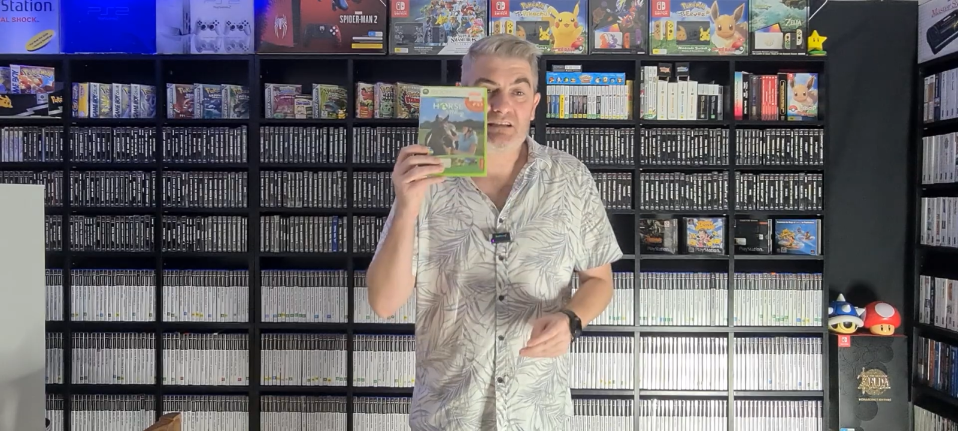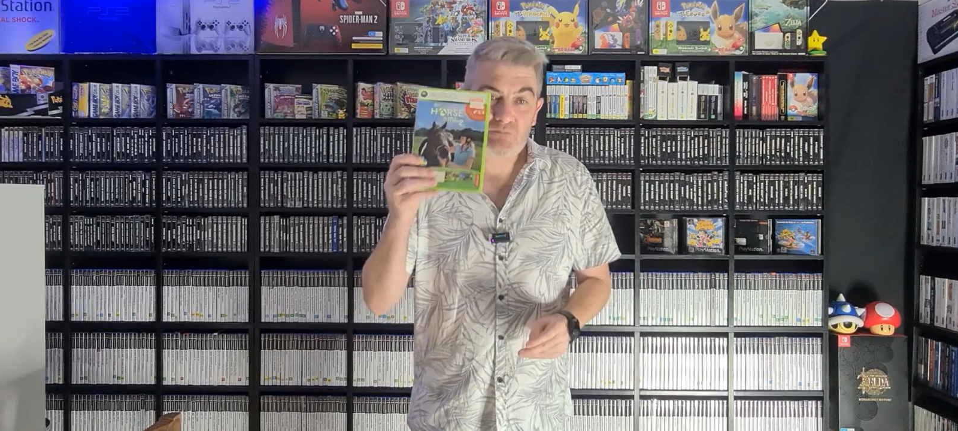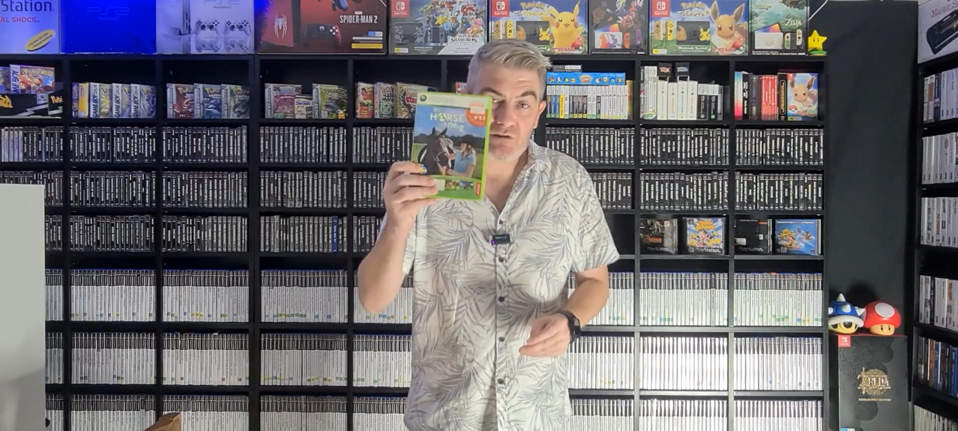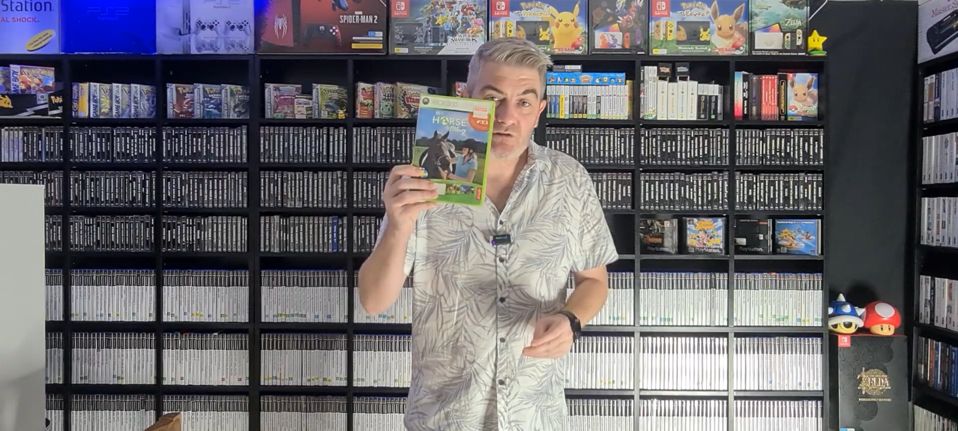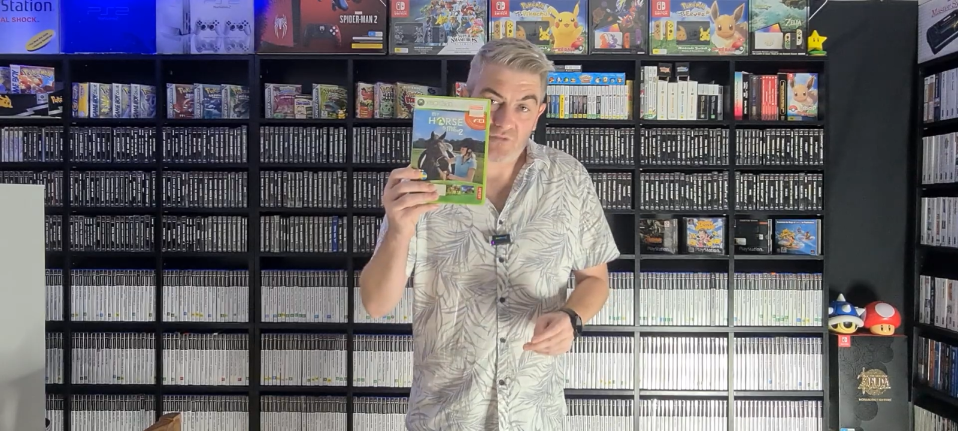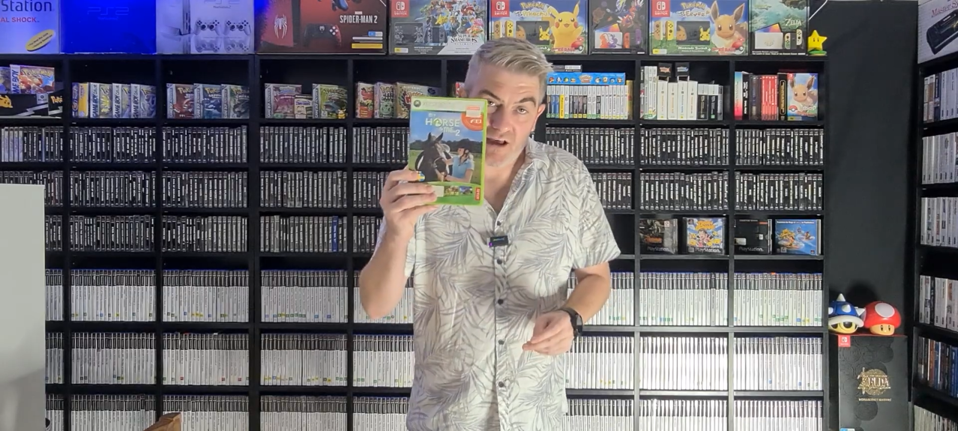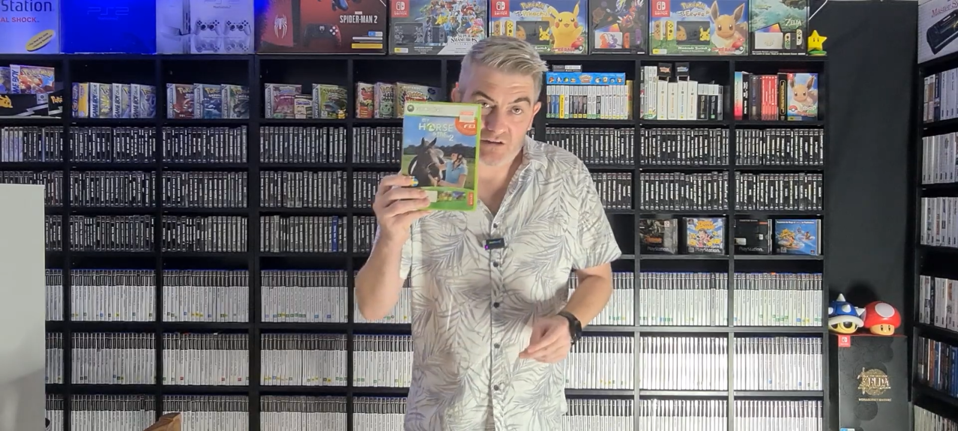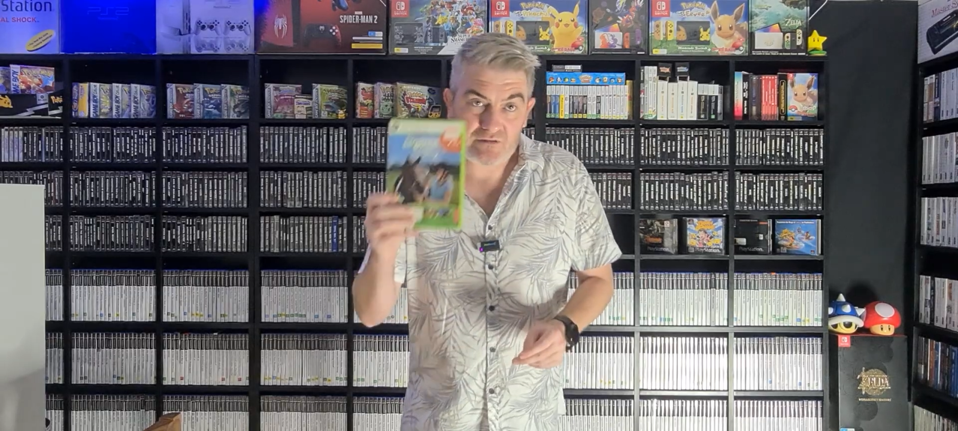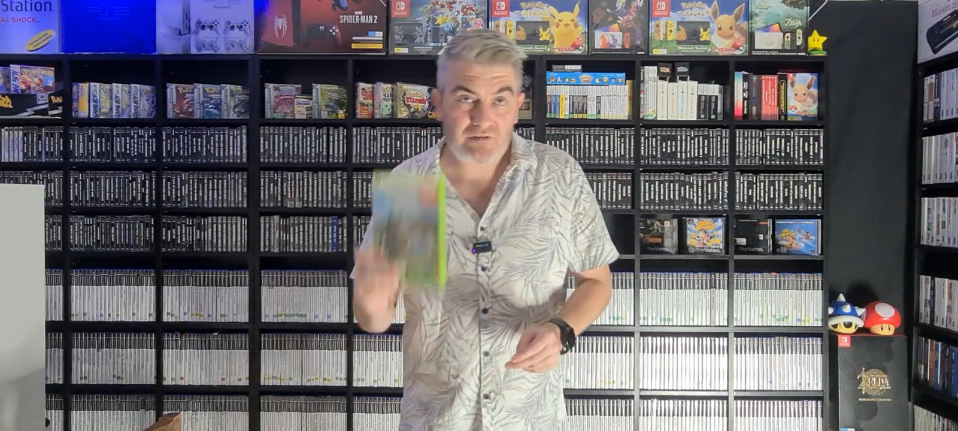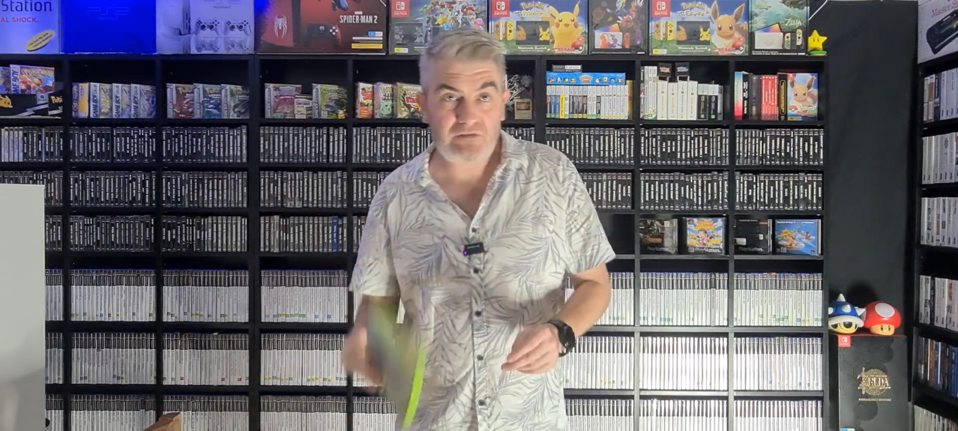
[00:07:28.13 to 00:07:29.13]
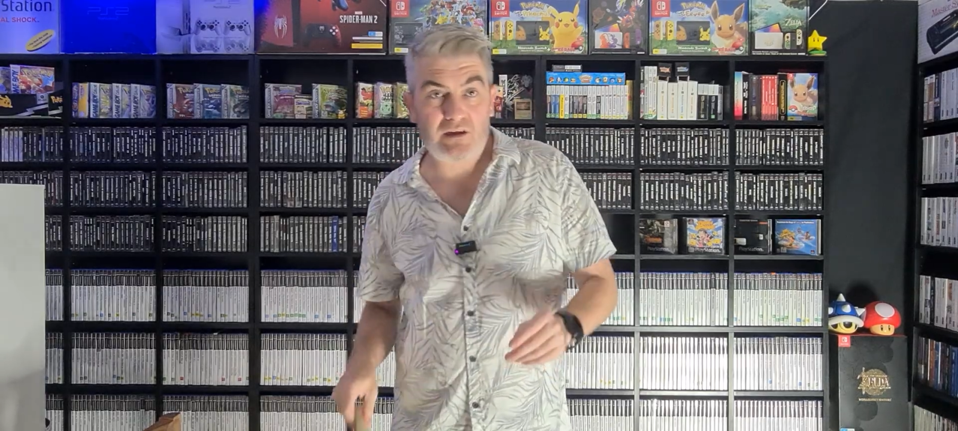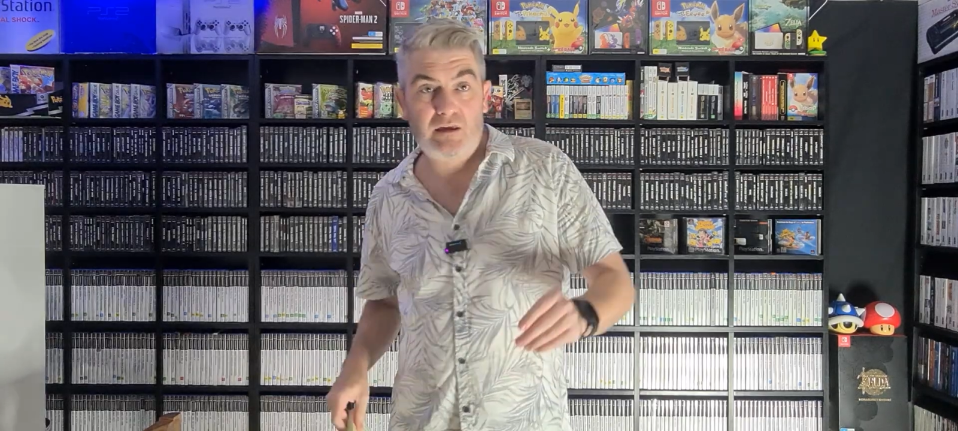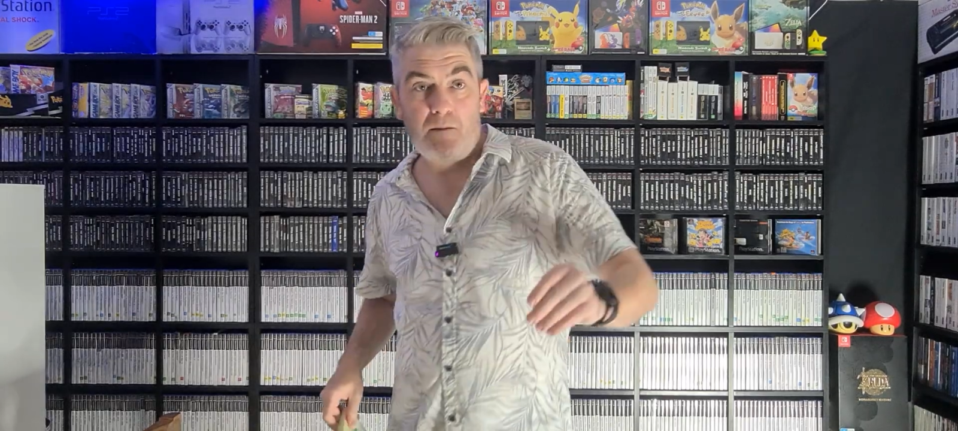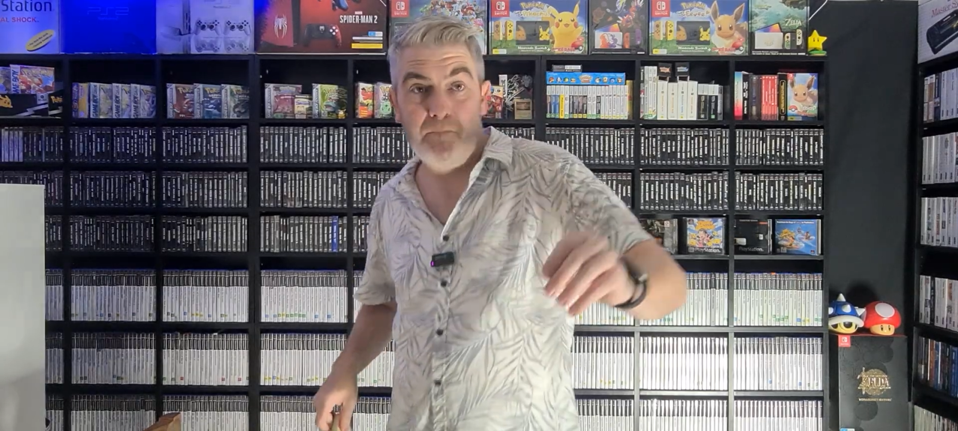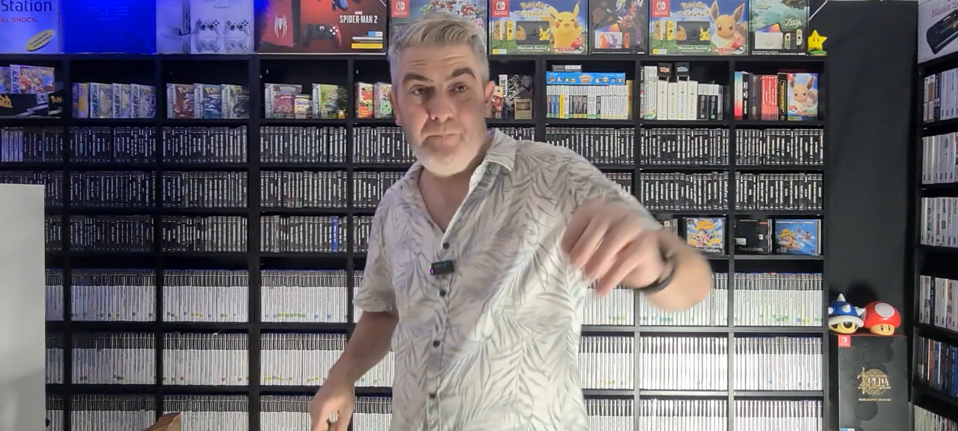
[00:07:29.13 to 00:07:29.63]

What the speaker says: this one's worth 150,